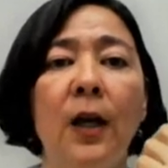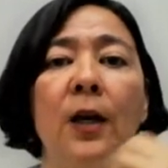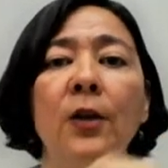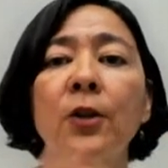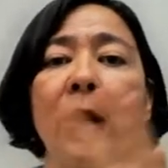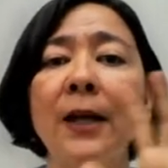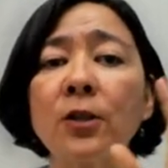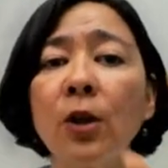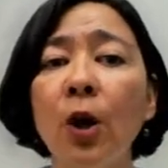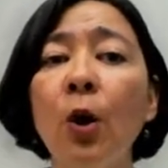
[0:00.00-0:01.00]
So let's
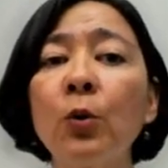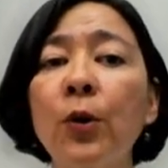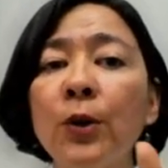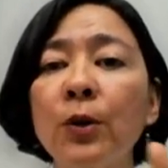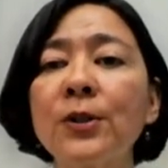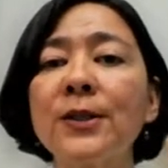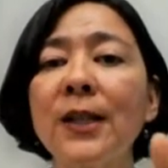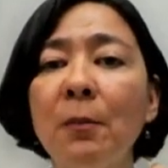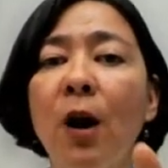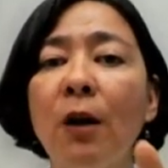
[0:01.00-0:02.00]
go through
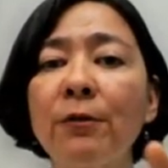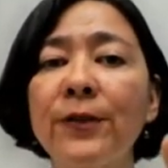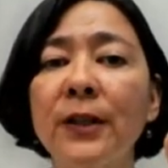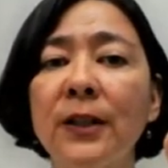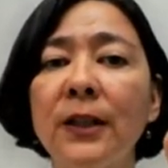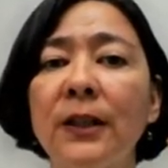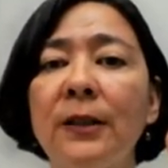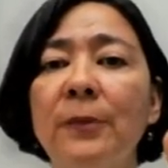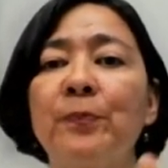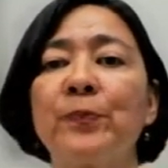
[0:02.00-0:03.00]
some of
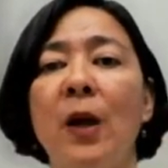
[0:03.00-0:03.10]
the